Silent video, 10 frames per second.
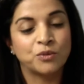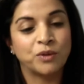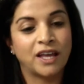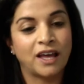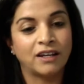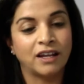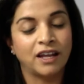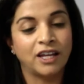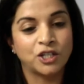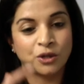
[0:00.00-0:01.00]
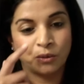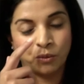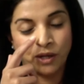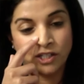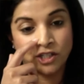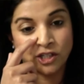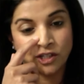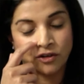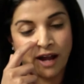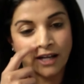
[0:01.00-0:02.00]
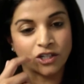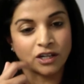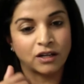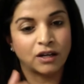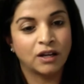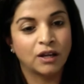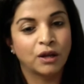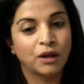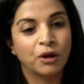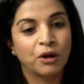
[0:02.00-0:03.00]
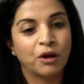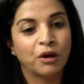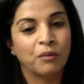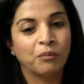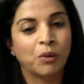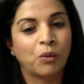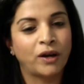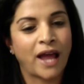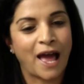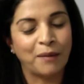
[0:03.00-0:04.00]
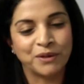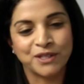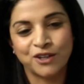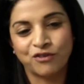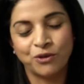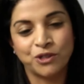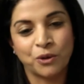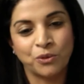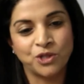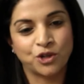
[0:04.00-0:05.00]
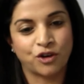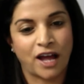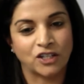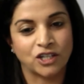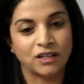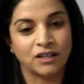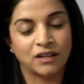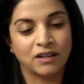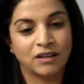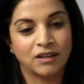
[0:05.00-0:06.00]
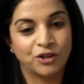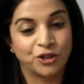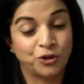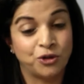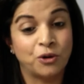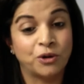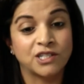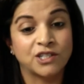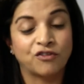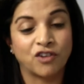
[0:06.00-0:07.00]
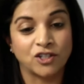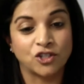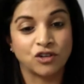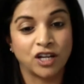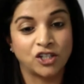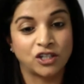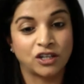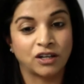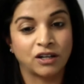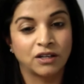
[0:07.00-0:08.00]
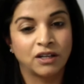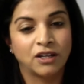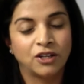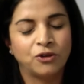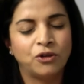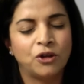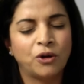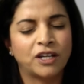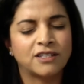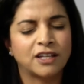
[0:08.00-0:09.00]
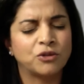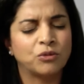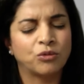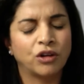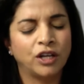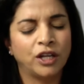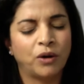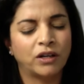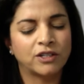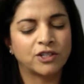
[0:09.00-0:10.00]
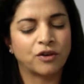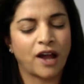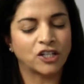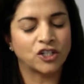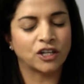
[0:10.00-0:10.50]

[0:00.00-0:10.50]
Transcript: get an itch, we just scratch it. But what happens if you don't scratch it? You notice the frustration. You notice that you really want to scratch